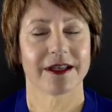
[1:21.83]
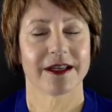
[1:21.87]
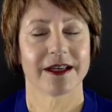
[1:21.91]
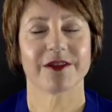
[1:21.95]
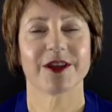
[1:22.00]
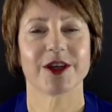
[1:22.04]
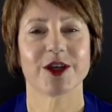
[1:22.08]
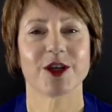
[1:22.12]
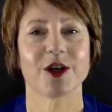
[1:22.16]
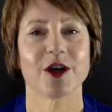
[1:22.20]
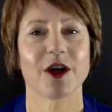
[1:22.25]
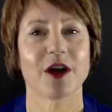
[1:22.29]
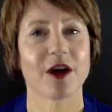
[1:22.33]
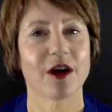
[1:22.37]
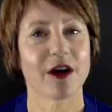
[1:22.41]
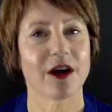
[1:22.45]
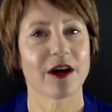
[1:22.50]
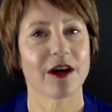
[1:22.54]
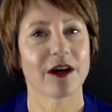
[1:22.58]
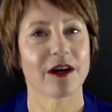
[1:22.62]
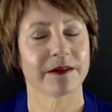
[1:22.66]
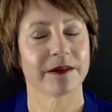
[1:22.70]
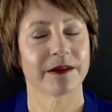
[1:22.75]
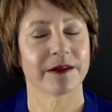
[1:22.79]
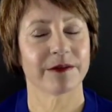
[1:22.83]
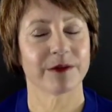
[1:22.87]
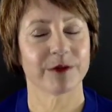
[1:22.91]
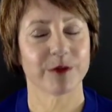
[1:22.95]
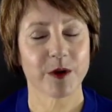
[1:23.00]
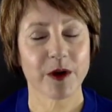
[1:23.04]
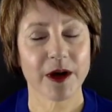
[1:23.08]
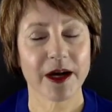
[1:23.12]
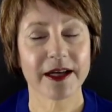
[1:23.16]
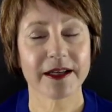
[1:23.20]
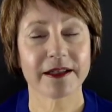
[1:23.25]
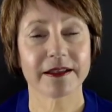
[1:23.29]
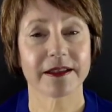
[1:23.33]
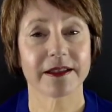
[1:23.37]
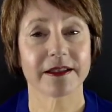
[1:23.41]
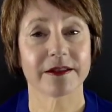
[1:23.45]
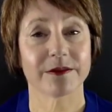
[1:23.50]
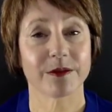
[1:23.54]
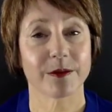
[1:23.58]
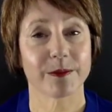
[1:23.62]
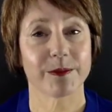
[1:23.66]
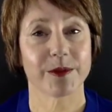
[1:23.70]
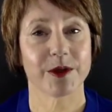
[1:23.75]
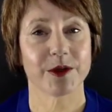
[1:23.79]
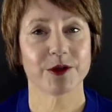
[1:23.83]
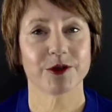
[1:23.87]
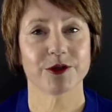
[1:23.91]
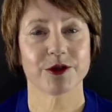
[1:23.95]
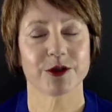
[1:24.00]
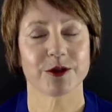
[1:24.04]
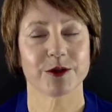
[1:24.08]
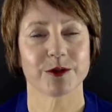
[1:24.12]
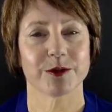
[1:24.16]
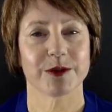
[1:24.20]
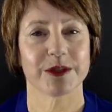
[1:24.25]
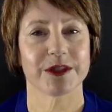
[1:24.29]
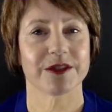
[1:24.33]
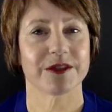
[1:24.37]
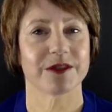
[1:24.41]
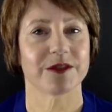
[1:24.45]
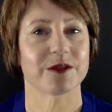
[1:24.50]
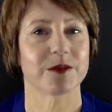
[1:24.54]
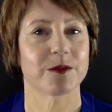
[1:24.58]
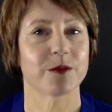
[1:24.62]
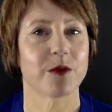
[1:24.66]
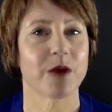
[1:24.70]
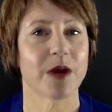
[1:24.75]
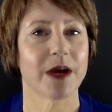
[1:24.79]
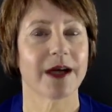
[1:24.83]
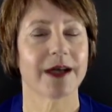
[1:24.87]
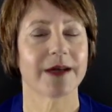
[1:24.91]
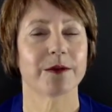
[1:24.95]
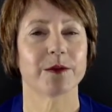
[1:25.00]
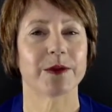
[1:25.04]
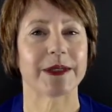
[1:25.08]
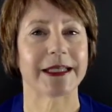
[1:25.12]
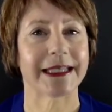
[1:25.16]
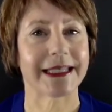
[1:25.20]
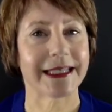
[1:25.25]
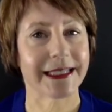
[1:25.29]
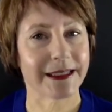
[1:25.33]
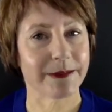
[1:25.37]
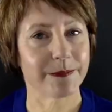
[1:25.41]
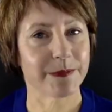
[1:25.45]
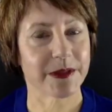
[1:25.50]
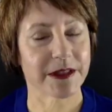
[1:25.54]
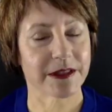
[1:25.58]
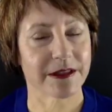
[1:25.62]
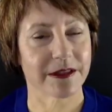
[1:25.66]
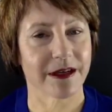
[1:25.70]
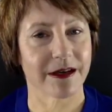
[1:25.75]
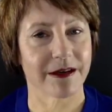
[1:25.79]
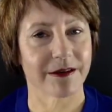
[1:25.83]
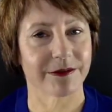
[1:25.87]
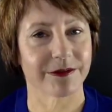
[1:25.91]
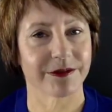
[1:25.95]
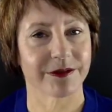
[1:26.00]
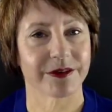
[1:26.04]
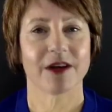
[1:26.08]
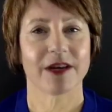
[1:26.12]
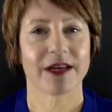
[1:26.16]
There are a variety of emotional reasons why we keep stuff.